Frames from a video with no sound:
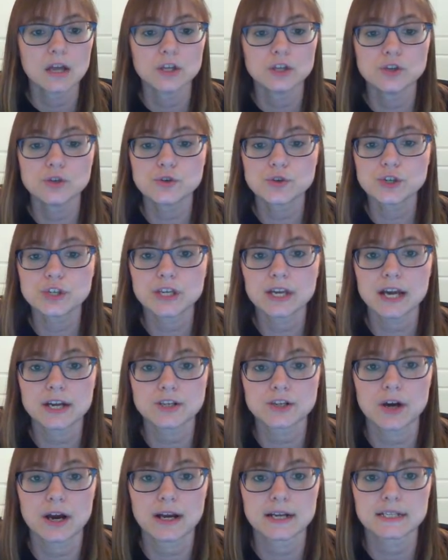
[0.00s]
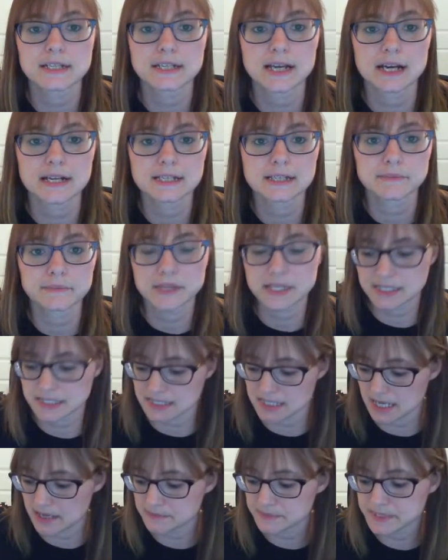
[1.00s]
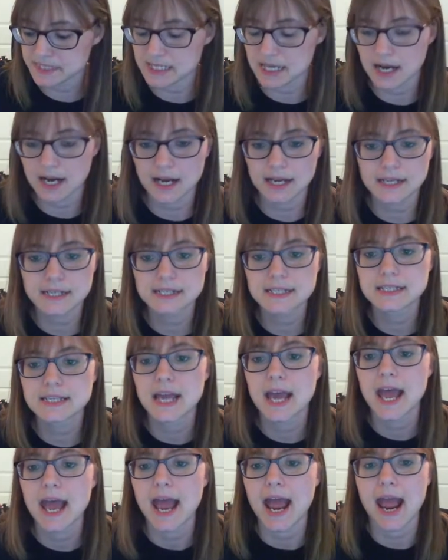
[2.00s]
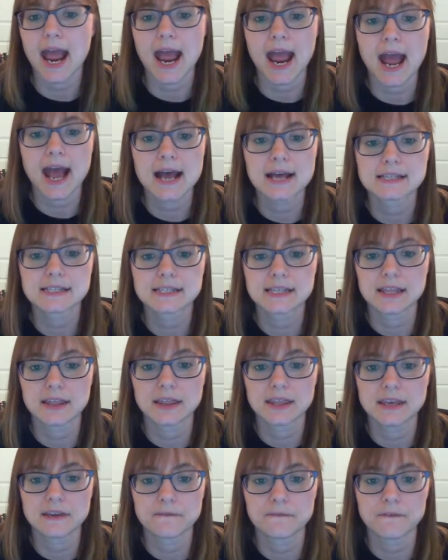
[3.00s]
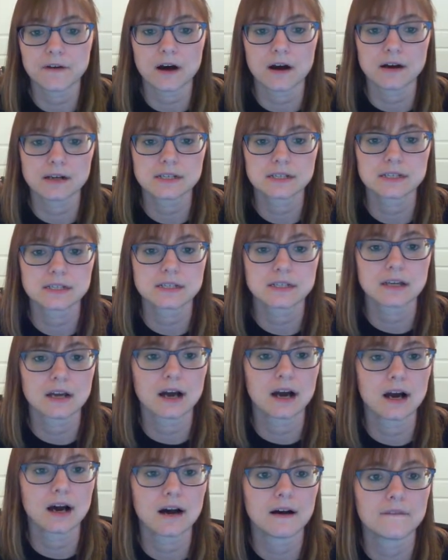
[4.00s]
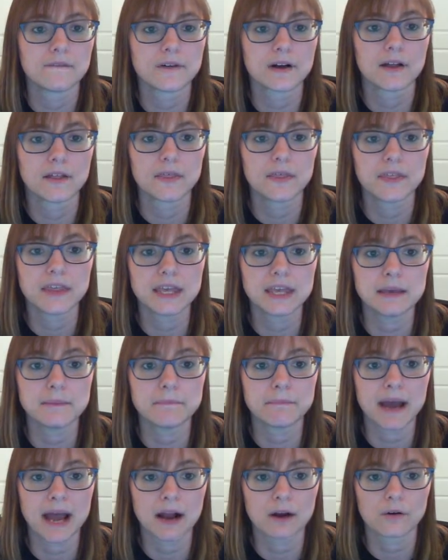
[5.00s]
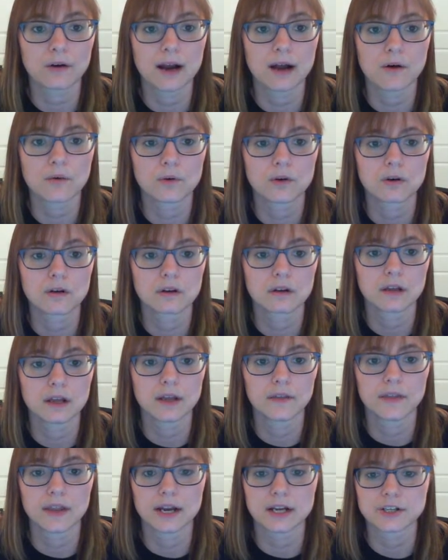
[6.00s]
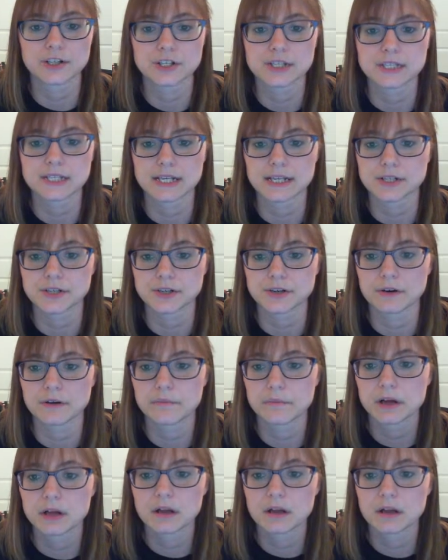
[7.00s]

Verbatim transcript: Usually I try to size them the same size as the font of the background, and then I just center them.